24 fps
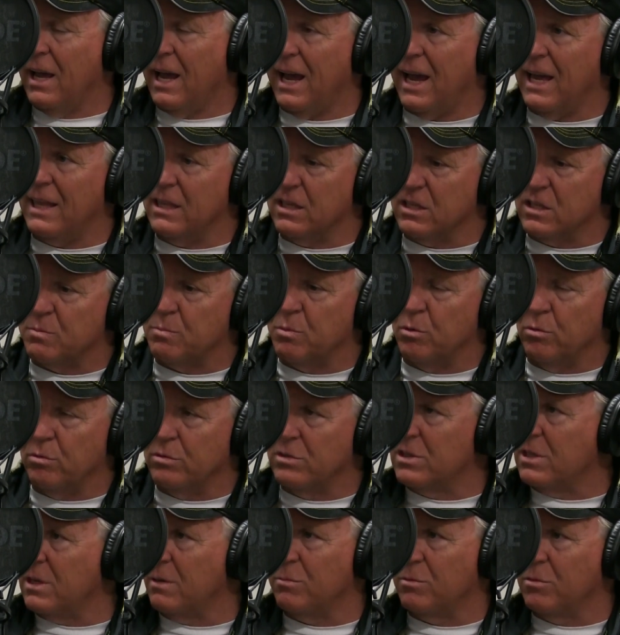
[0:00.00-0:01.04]
and the
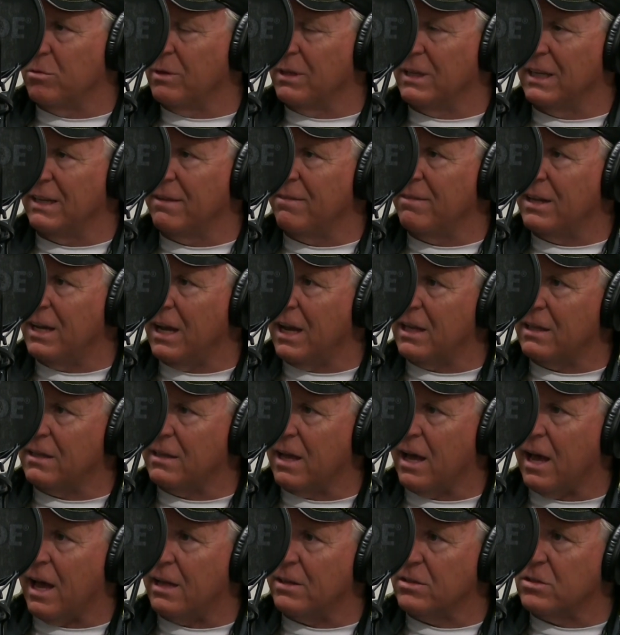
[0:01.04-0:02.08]
spoons seem to alleviate
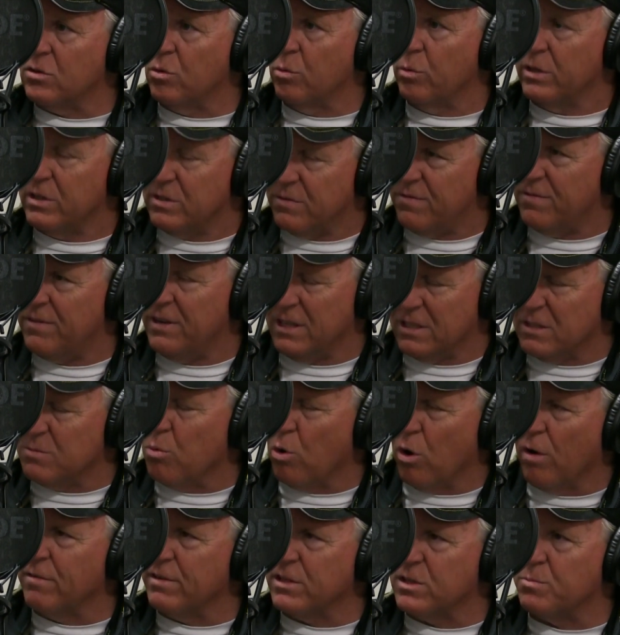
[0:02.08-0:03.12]
that. So it's
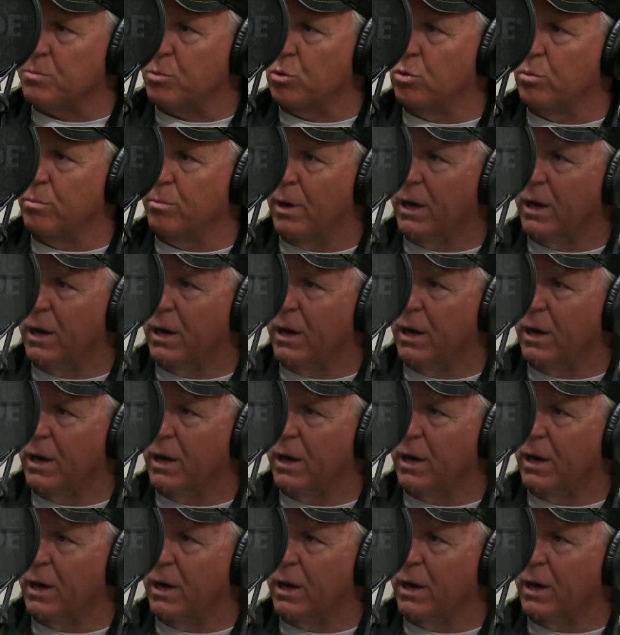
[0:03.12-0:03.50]
more of a spoon